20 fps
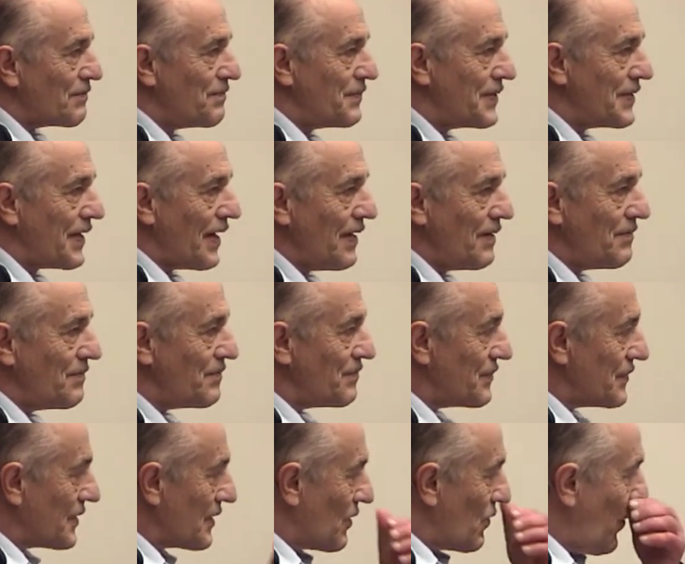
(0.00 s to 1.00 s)

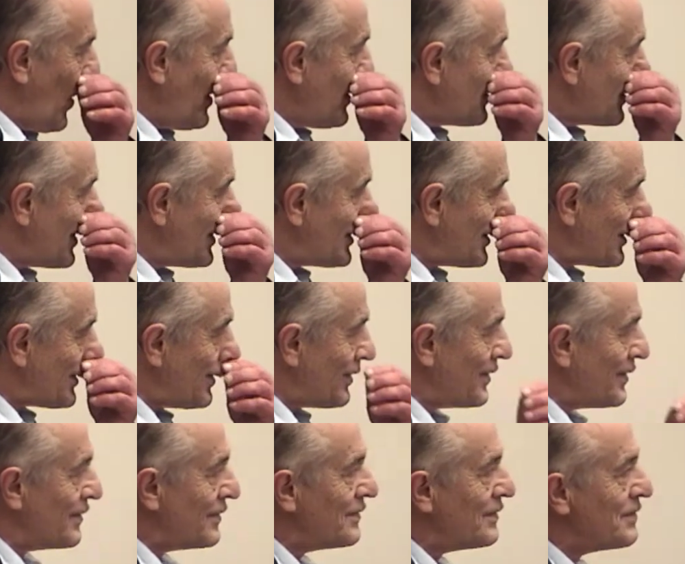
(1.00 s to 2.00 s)
became quite
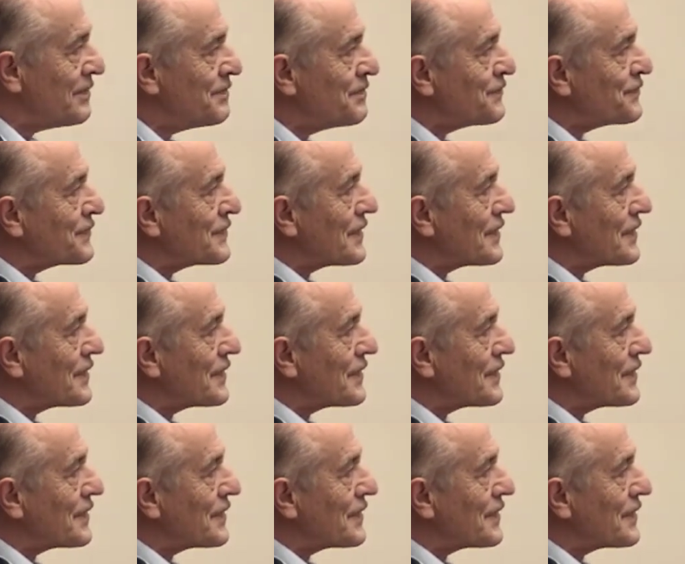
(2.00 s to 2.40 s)
concerned